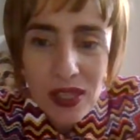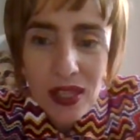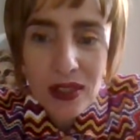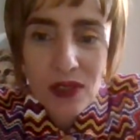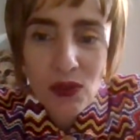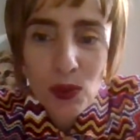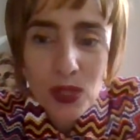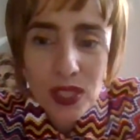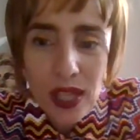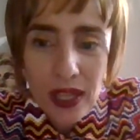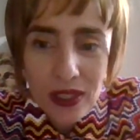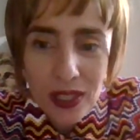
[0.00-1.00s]
and from
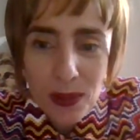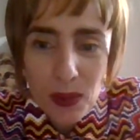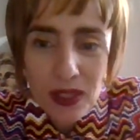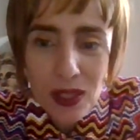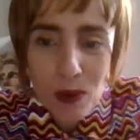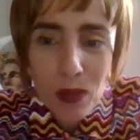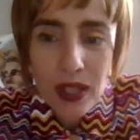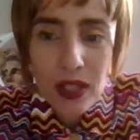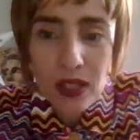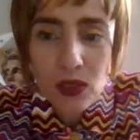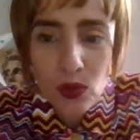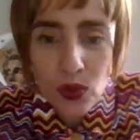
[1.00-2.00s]
second email they make
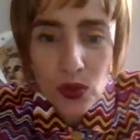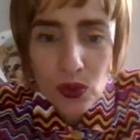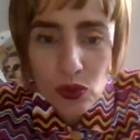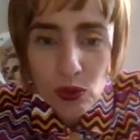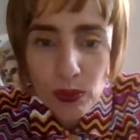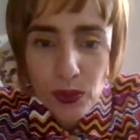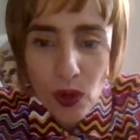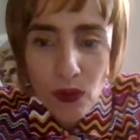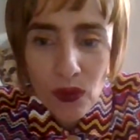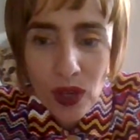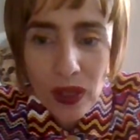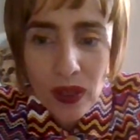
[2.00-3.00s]
a new YouTube
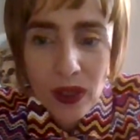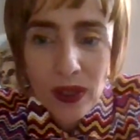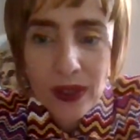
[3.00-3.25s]
profile,